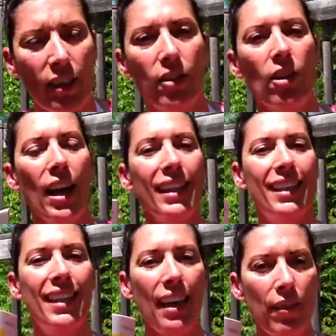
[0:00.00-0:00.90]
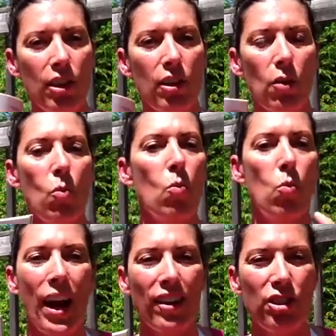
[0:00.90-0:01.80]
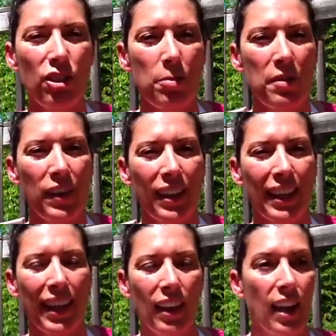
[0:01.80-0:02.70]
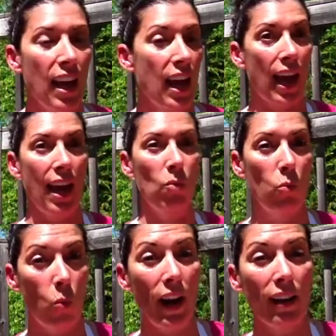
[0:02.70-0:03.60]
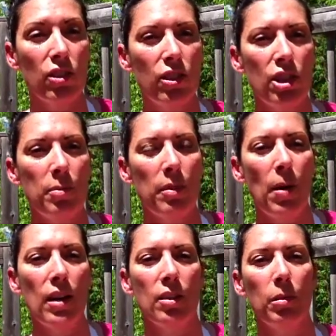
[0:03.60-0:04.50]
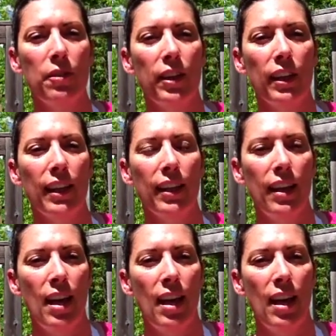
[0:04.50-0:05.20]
They're not giving you where should you be feeling it and what else could you be possibly feeling.